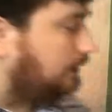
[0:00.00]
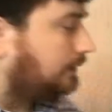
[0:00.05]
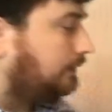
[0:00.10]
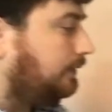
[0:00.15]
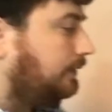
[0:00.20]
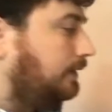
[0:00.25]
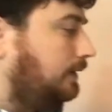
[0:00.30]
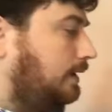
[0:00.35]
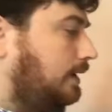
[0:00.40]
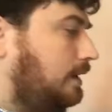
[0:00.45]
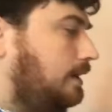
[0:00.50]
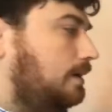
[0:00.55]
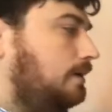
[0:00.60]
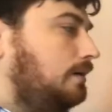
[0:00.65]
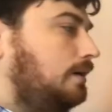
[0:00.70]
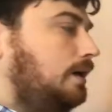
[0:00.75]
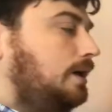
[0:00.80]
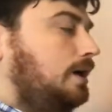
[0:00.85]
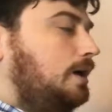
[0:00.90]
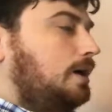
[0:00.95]
that for
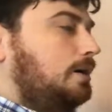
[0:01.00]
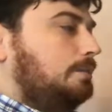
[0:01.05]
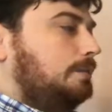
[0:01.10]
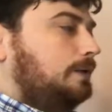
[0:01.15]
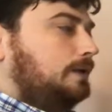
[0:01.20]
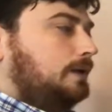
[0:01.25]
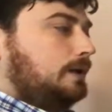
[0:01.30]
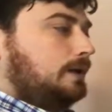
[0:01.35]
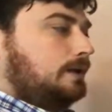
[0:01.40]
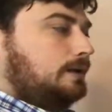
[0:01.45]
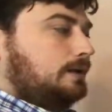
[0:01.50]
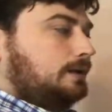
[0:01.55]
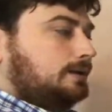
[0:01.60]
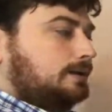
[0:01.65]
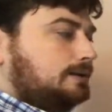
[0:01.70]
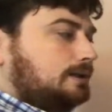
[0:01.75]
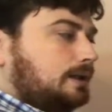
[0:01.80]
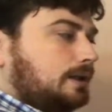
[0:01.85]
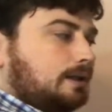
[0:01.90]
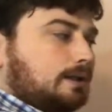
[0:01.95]
now. But the
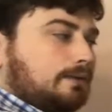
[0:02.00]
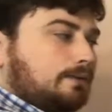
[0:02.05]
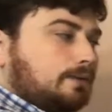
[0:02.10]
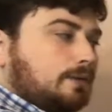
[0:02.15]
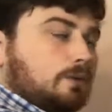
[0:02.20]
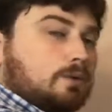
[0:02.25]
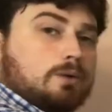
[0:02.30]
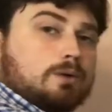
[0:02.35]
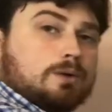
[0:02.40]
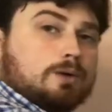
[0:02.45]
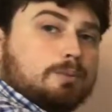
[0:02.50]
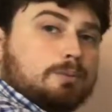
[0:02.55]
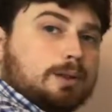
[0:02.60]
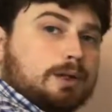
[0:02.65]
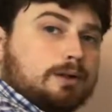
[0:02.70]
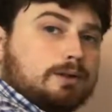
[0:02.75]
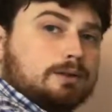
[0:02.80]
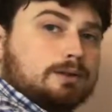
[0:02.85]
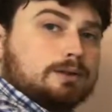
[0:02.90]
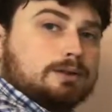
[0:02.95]
idea is that if the ordered
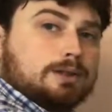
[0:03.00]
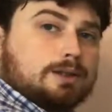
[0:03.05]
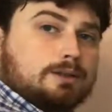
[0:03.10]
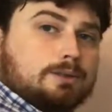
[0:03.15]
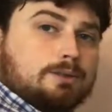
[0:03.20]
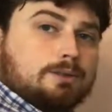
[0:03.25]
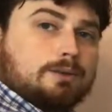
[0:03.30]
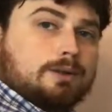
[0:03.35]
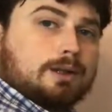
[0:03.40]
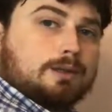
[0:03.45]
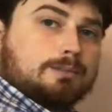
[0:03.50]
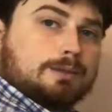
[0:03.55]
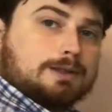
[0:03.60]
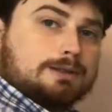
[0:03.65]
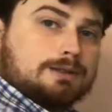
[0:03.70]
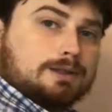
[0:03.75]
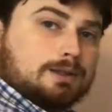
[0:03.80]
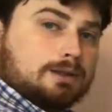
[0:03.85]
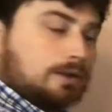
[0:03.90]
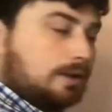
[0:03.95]
pair is equal, that
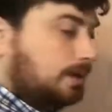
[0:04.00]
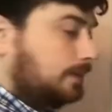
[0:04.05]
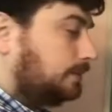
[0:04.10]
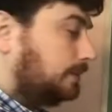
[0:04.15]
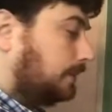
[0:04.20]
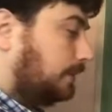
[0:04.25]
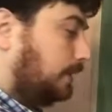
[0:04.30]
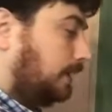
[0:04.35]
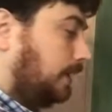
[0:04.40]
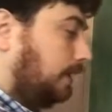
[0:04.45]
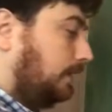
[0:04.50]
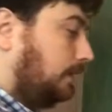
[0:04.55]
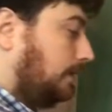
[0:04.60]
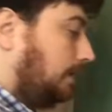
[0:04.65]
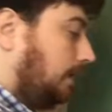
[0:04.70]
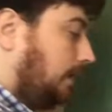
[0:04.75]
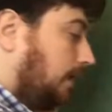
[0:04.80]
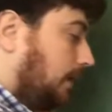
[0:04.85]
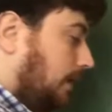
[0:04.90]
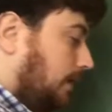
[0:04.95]
means the terms are
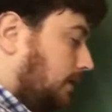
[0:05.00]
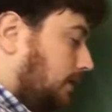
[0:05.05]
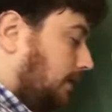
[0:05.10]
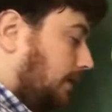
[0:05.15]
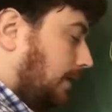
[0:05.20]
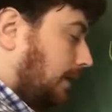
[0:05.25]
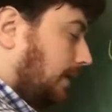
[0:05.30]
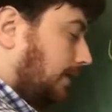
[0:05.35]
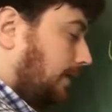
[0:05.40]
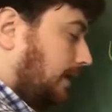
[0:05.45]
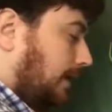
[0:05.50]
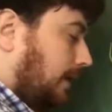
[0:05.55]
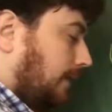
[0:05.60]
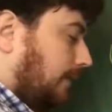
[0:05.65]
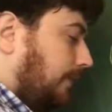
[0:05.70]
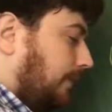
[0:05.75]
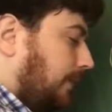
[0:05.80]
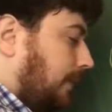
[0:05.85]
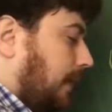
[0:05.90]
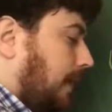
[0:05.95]
equal. So I'd have to
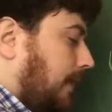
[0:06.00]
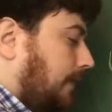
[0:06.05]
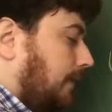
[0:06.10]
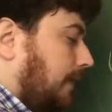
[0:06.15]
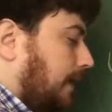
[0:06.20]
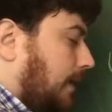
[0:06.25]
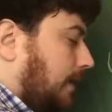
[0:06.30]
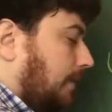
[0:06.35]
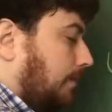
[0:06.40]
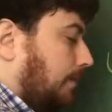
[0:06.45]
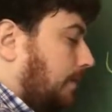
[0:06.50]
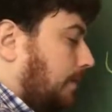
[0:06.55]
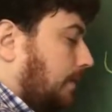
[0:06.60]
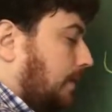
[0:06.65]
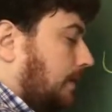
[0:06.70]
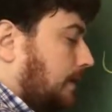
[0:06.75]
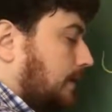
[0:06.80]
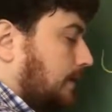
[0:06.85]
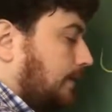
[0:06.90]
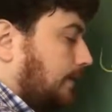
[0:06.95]
get 5m
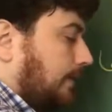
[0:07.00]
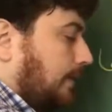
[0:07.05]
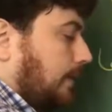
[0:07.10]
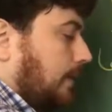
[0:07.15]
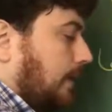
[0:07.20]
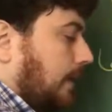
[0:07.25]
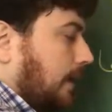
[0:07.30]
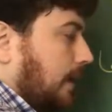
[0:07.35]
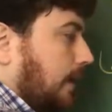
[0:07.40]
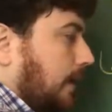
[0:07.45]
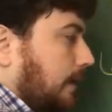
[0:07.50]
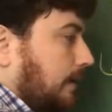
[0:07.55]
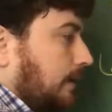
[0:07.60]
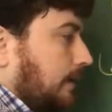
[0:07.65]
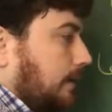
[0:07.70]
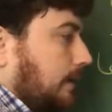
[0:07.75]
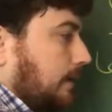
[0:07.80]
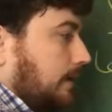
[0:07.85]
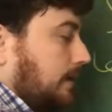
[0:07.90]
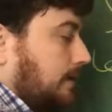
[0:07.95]
plus 4n
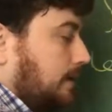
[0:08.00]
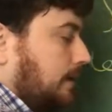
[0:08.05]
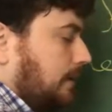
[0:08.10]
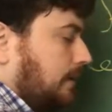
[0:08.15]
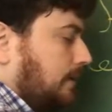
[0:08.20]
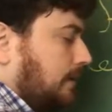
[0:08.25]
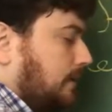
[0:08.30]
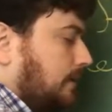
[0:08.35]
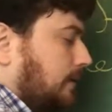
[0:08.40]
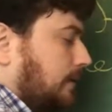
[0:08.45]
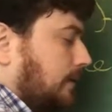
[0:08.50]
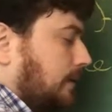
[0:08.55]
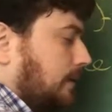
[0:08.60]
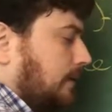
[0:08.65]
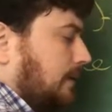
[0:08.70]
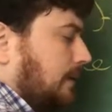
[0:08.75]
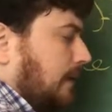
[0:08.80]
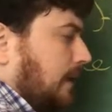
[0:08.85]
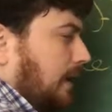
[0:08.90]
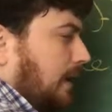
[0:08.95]
is equal
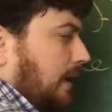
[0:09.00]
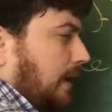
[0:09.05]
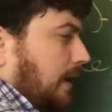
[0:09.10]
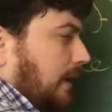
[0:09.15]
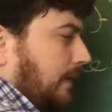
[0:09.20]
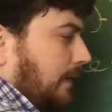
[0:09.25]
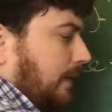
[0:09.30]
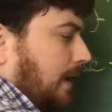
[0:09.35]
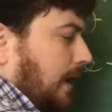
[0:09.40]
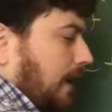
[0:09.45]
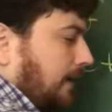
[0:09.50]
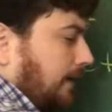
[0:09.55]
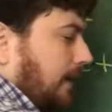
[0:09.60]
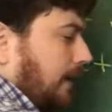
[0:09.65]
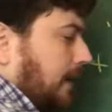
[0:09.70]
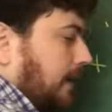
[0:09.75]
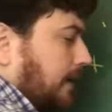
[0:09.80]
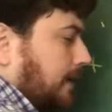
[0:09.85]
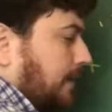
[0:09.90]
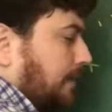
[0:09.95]
to
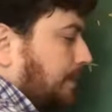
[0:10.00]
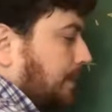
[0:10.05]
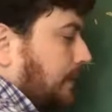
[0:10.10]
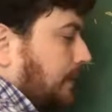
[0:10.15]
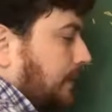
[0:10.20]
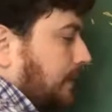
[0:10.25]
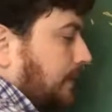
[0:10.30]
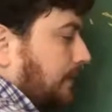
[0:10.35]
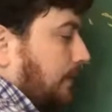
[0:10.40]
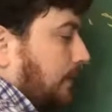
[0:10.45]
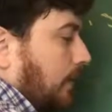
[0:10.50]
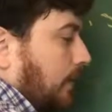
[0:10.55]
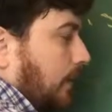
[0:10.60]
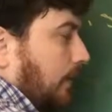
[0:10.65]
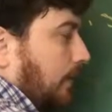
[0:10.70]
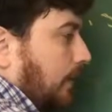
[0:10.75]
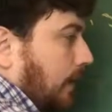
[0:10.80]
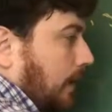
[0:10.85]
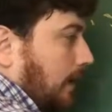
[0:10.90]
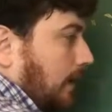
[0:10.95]
5x plus
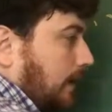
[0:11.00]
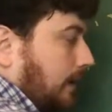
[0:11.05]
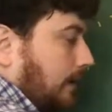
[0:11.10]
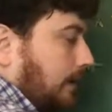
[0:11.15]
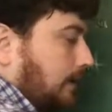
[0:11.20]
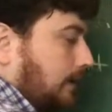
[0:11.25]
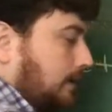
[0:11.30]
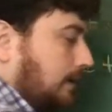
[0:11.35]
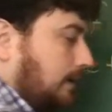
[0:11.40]
4y.